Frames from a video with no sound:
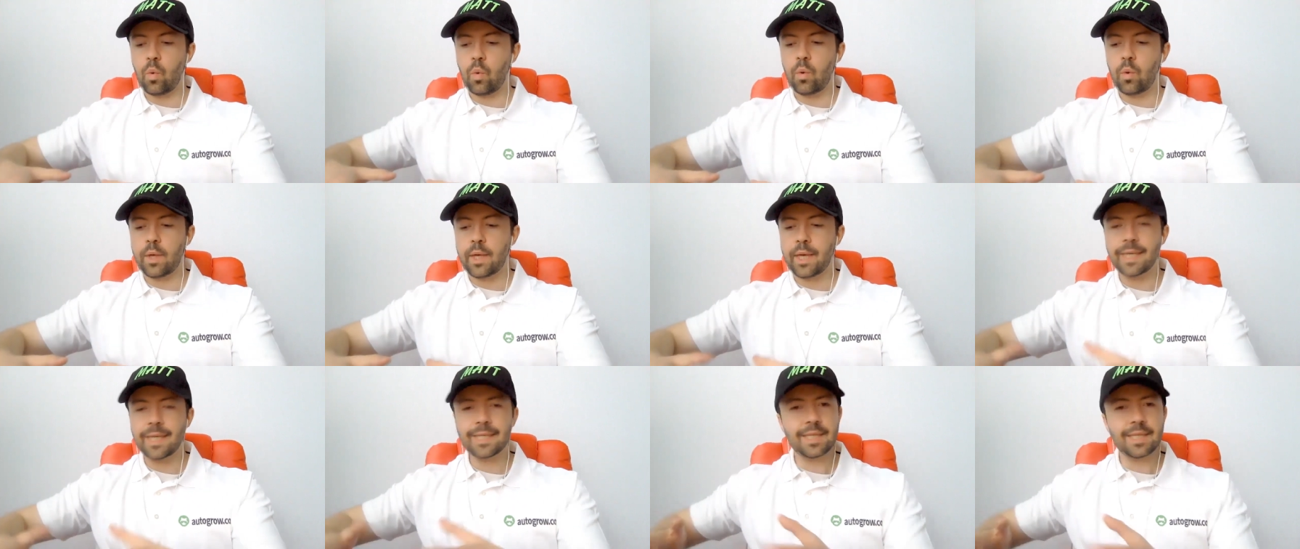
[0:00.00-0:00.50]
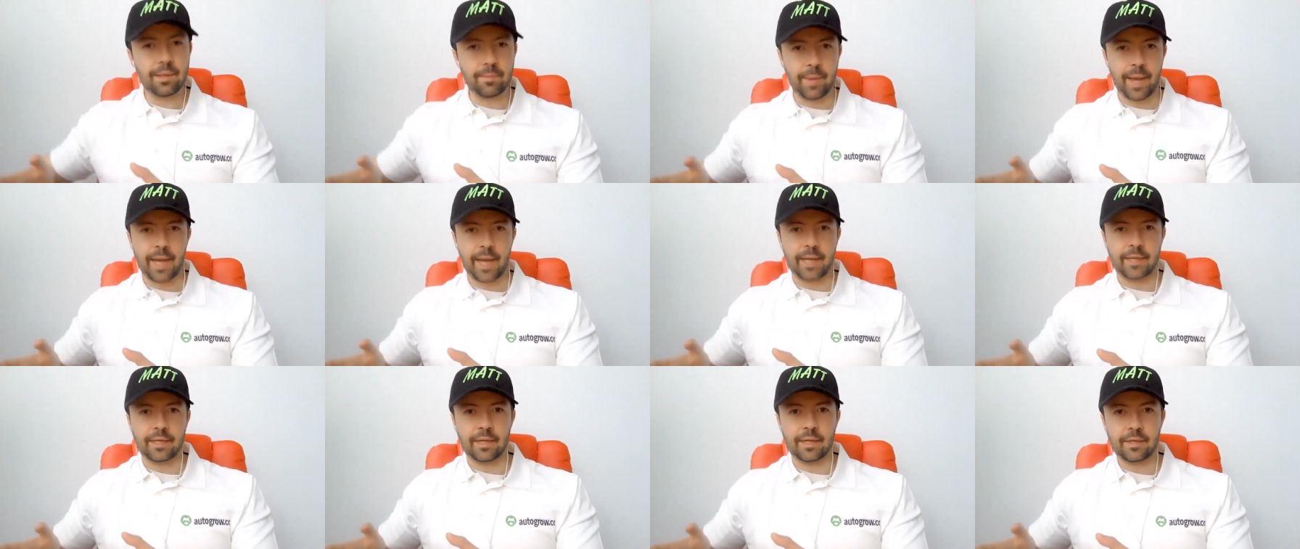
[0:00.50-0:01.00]
his lead
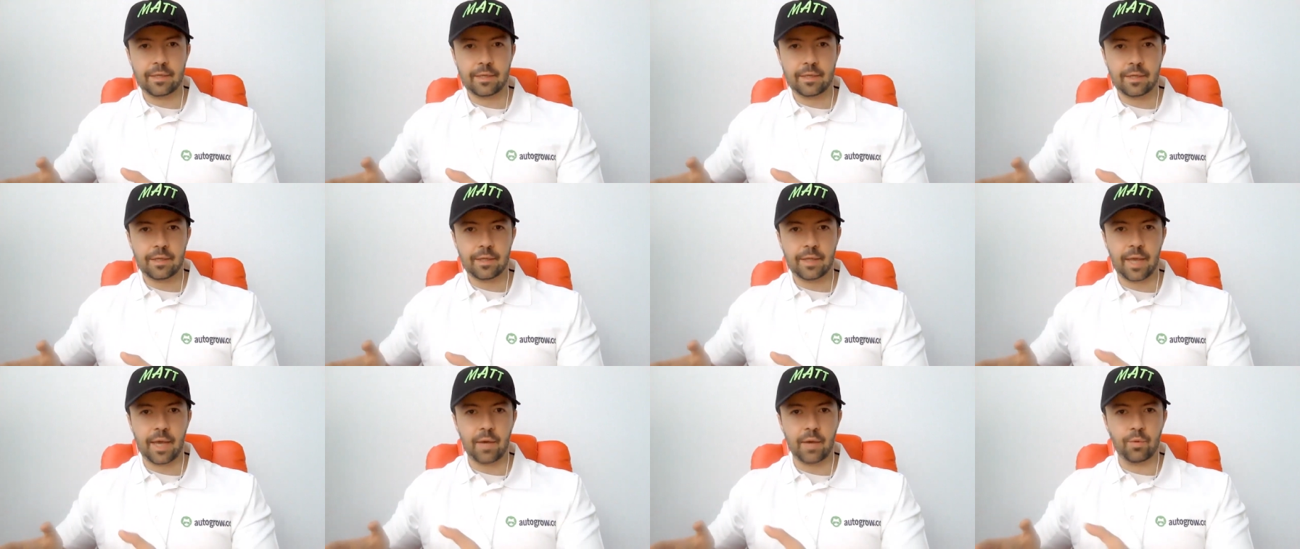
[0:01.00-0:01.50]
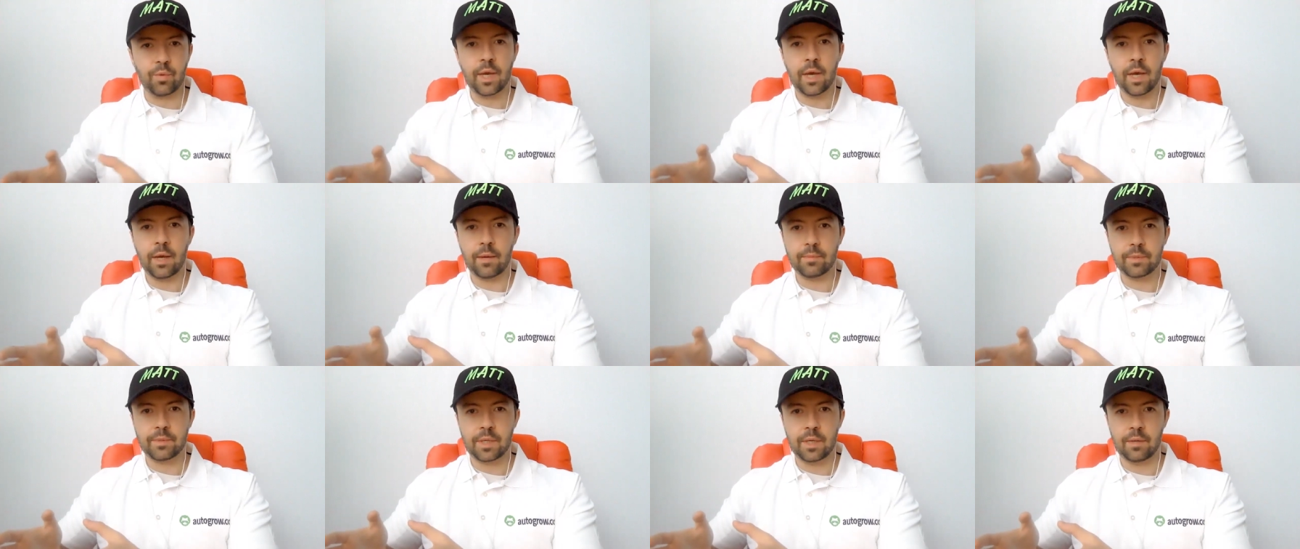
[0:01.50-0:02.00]
magnet that we
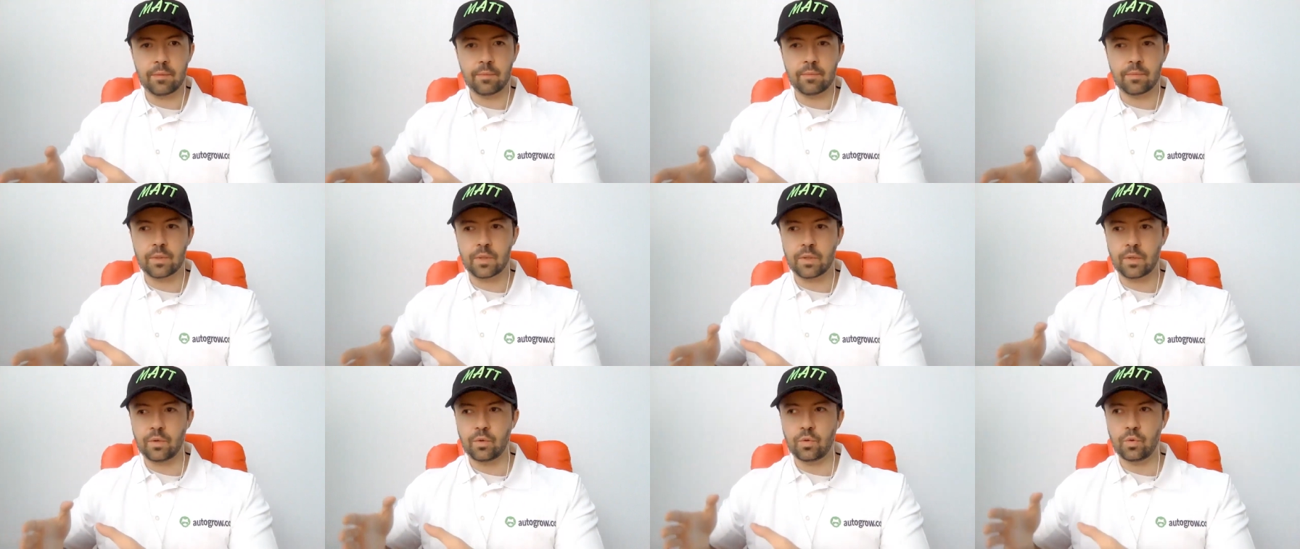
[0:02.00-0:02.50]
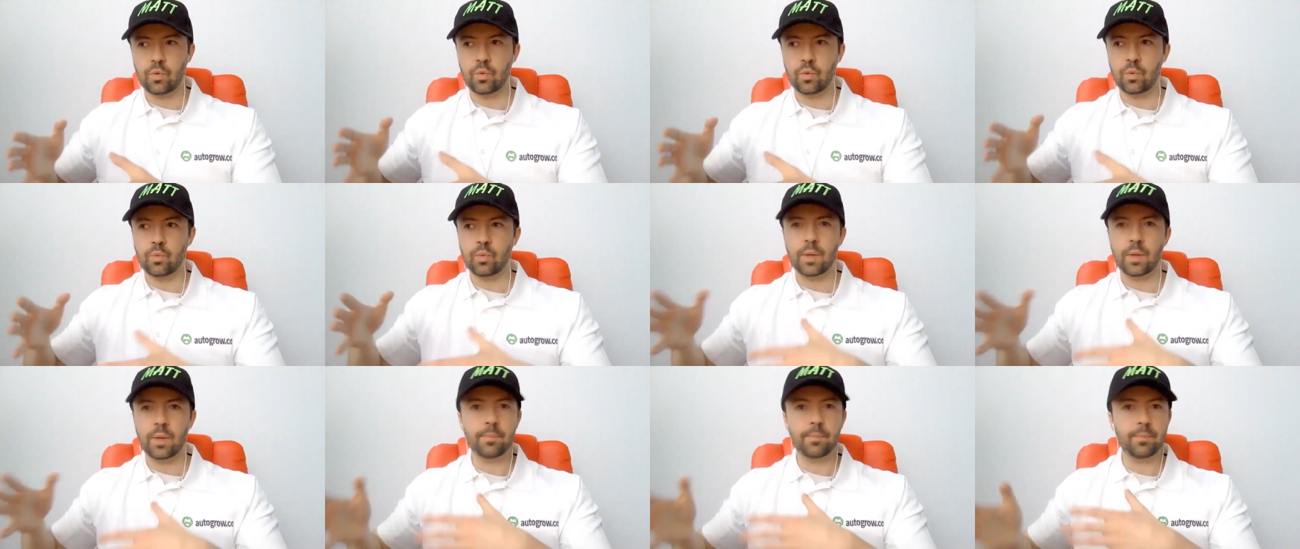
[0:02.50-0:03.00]
helped him to
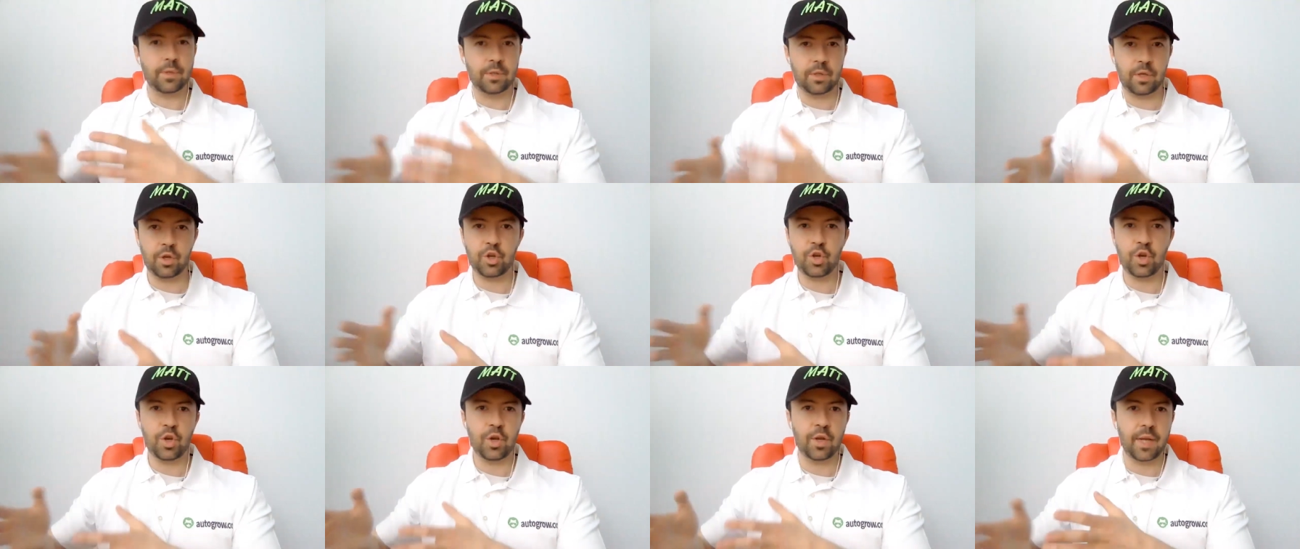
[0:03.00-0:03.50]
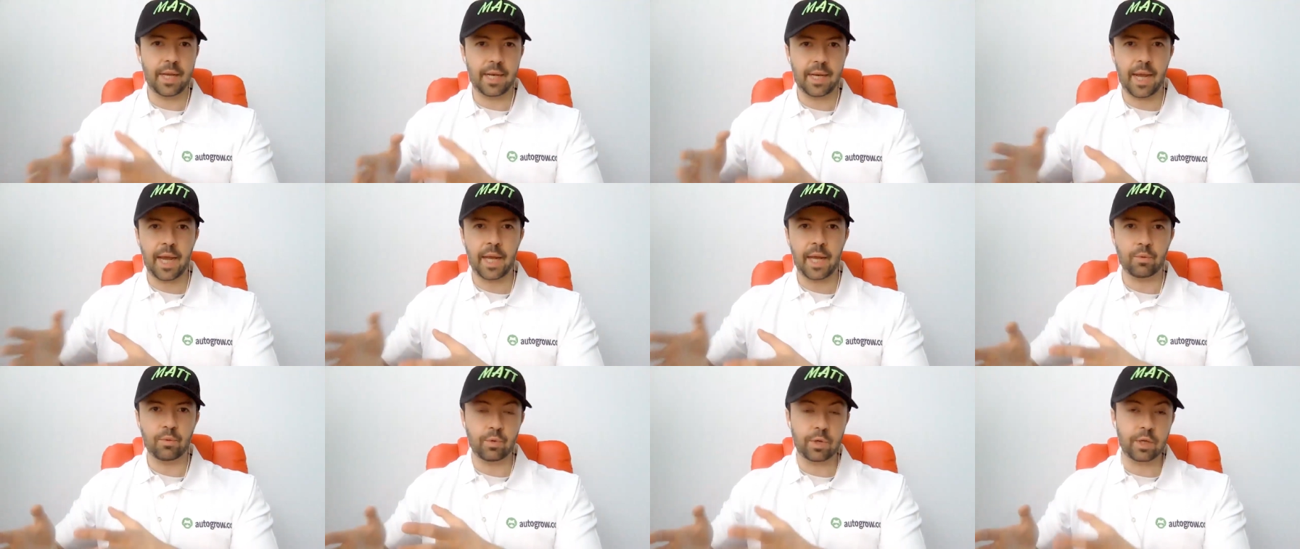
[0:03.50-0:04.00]
reposition and,
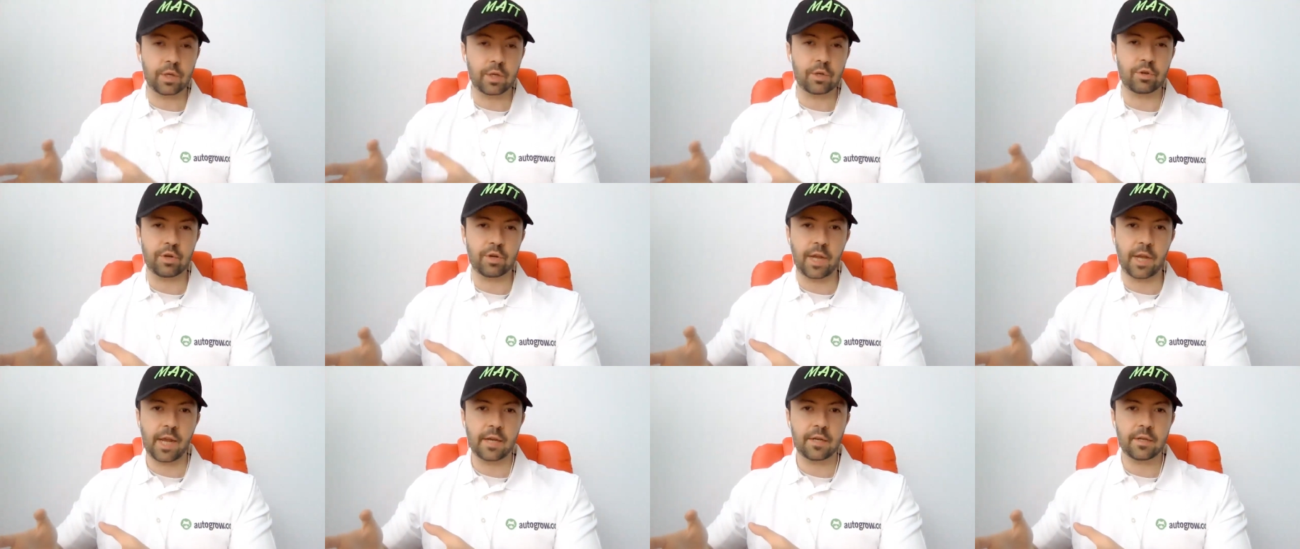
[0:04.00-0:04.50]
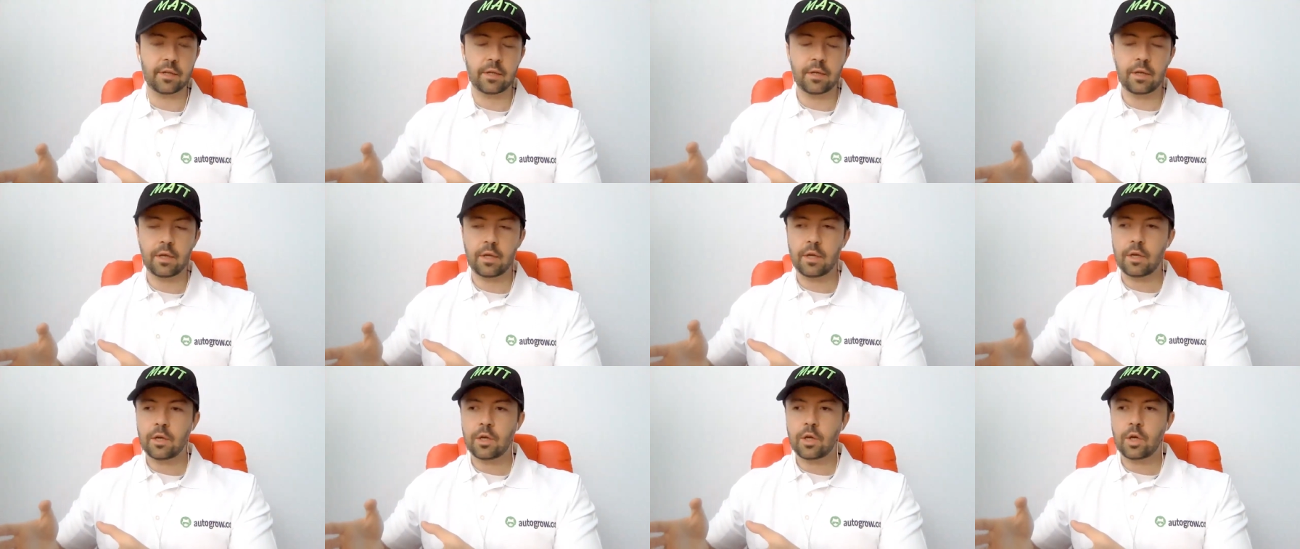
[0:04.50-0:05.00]
and recreate,
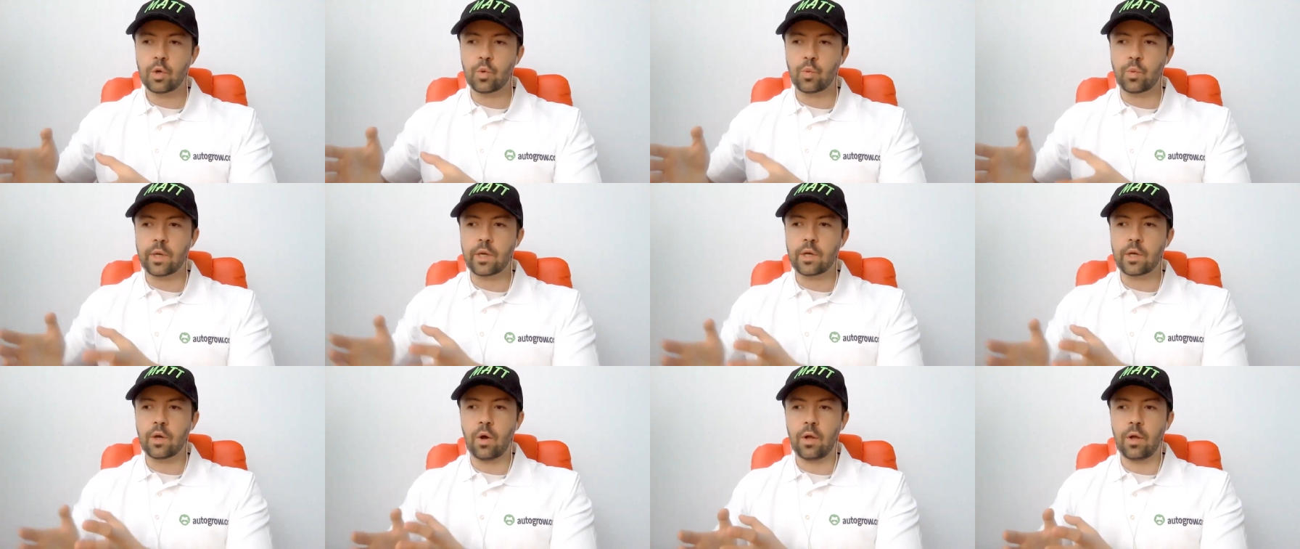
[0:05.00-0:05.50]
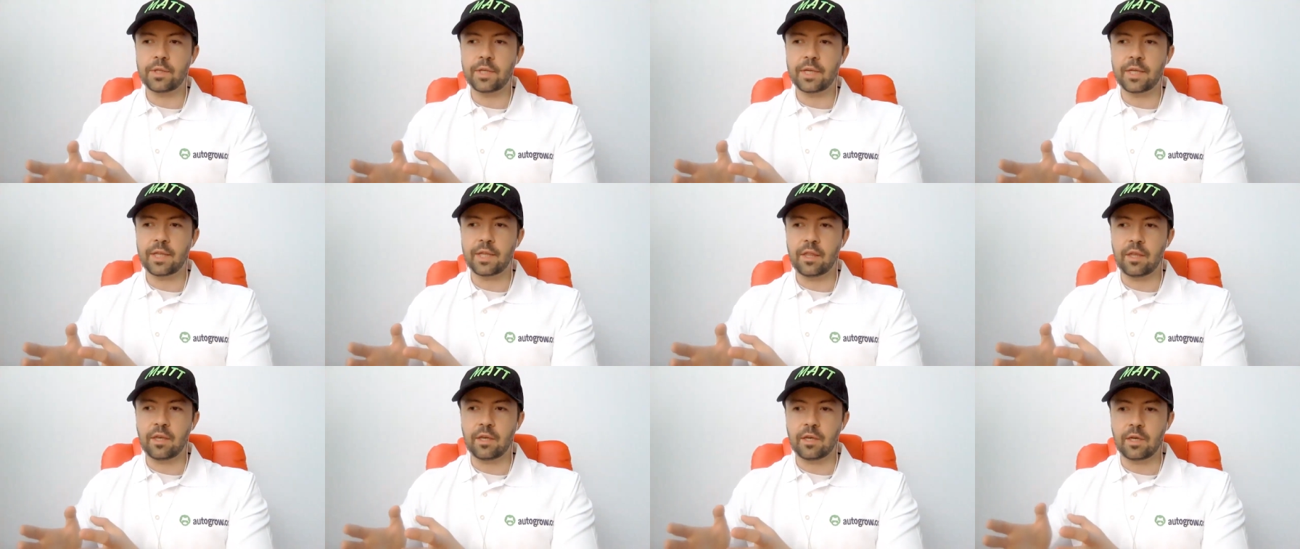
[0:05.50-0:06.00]
we called
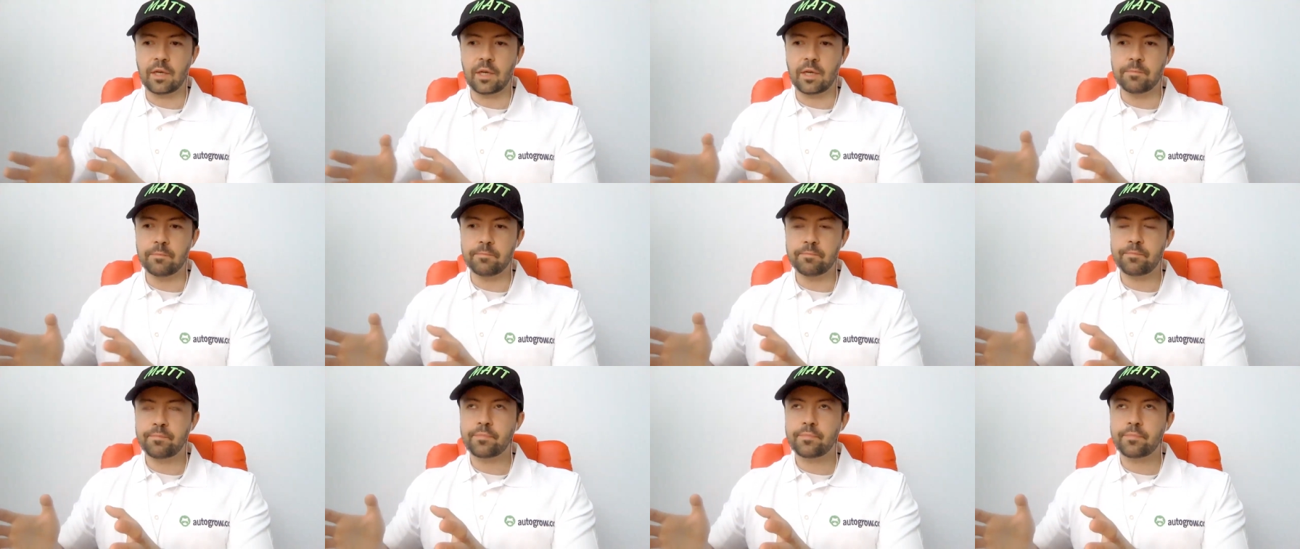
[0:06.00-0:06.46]
it the